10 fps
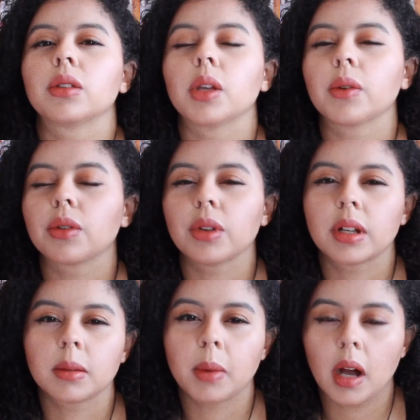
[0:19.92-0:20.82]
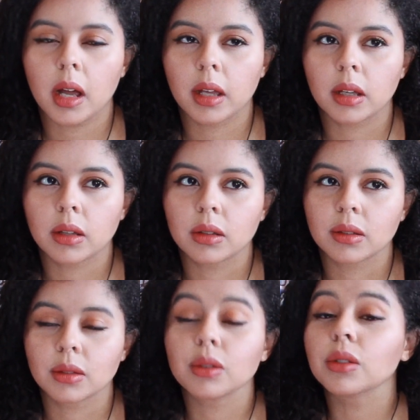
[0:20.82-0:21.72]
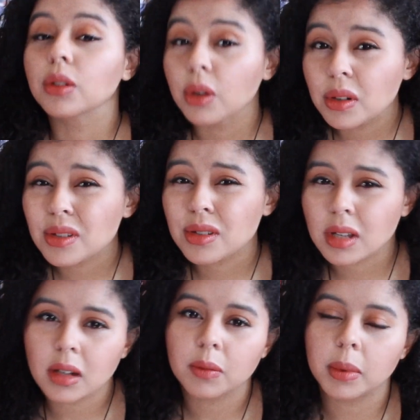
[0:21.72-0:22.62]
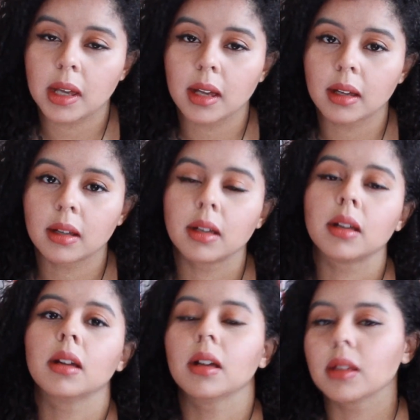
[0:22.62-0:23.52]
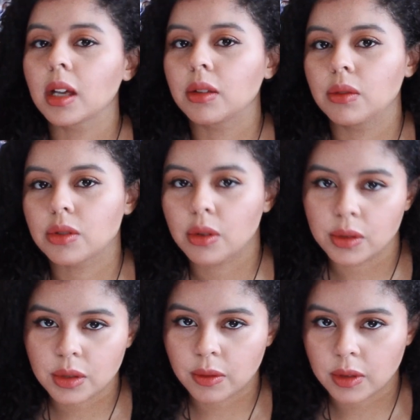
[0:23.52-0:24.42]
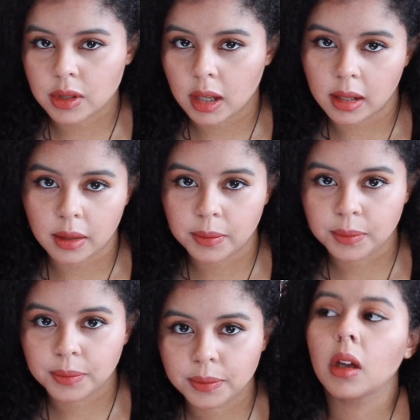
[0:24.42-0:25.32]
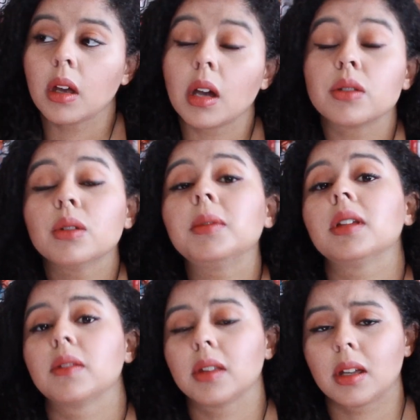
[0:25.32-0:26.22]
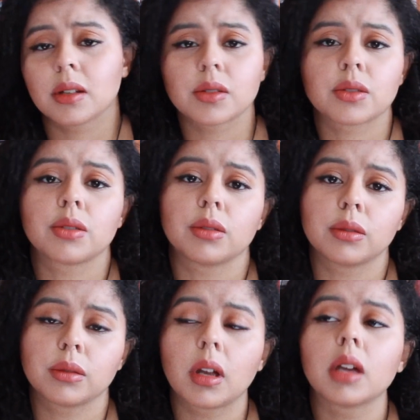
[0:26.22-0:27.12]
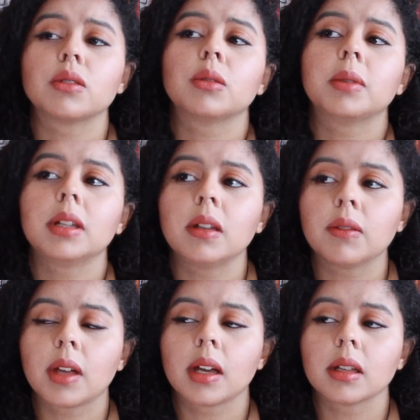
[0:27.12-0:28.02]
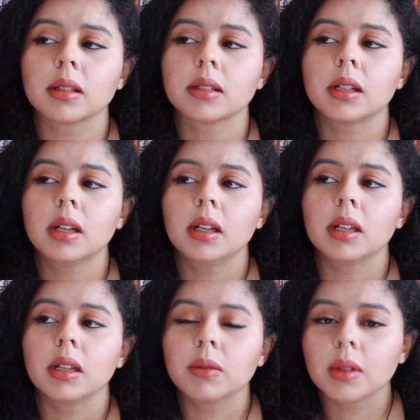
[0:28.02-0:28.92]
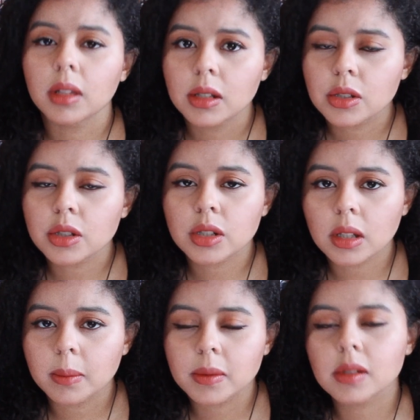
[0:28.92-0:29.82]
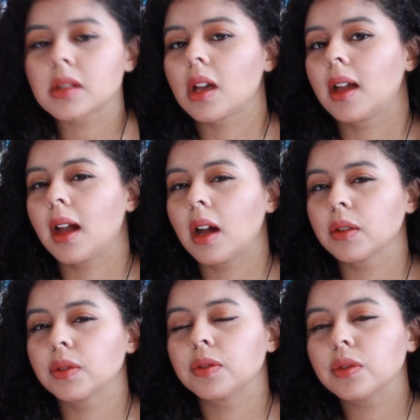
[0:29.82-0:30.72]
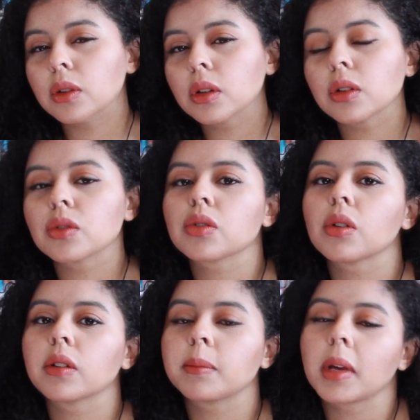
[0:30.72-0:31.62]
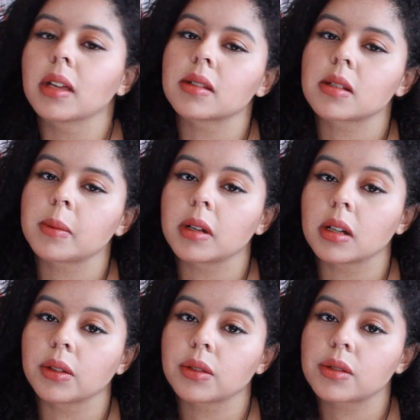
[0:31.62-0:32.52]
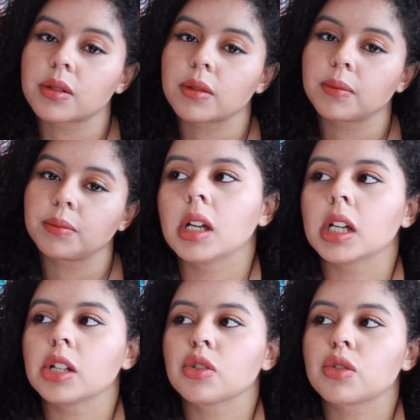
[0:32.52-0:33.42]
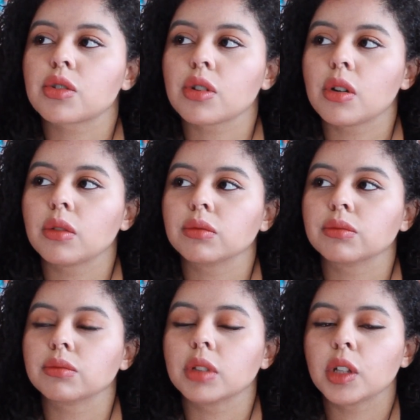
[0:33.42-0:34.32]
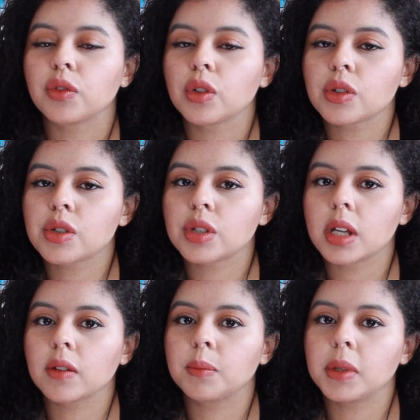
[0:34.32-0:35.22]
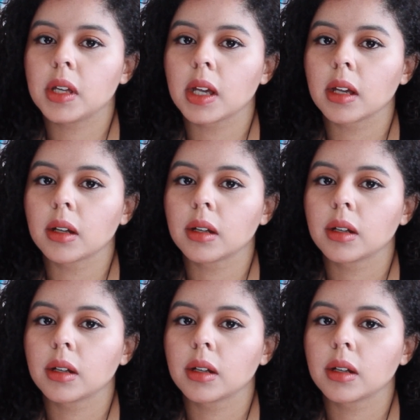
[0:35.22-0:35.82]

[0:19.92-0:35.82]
They were created by your state of being that you chose to reside in. I do believe that that is true. I do believe that in relationships, I have full control of my experience. And so if your state of being